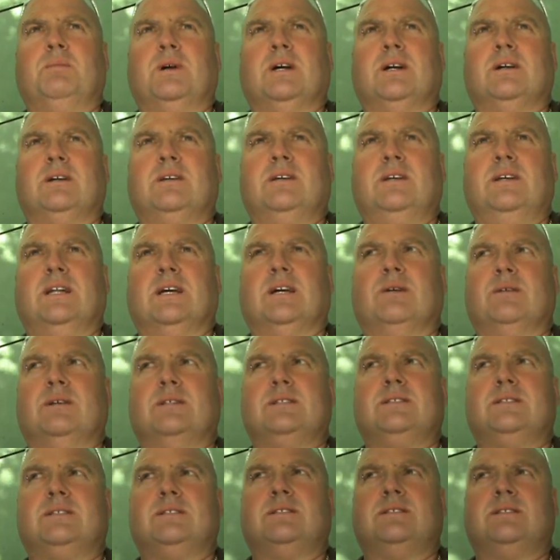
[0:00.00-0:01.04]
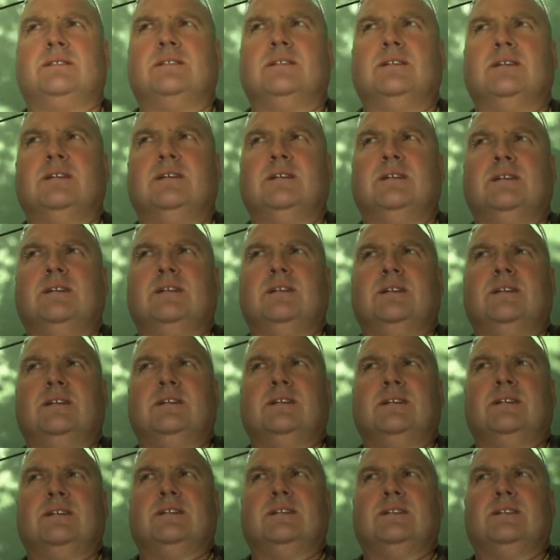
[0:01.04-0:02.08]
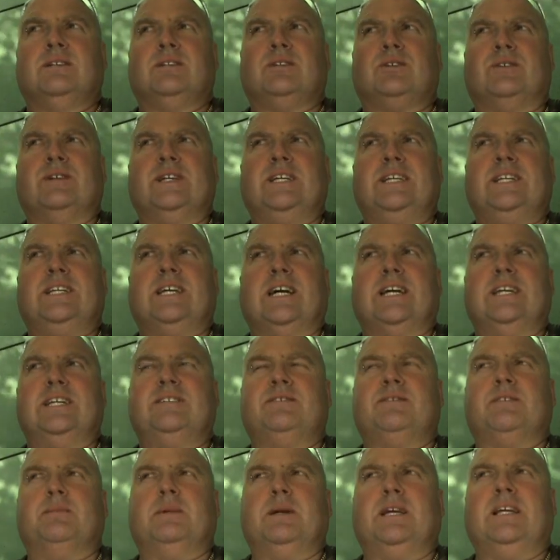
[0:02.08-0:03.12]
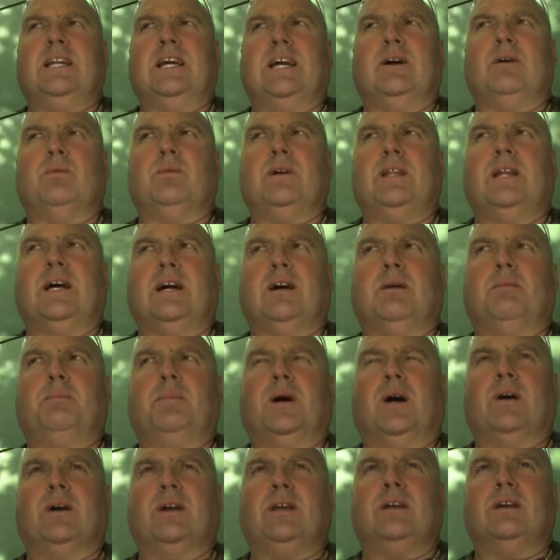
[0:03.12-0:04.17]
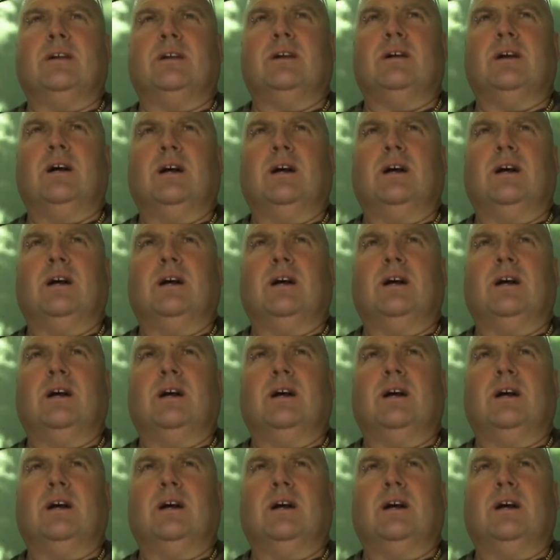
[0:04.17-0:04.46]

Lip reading: But you know, it's 3 days for me now without a bite.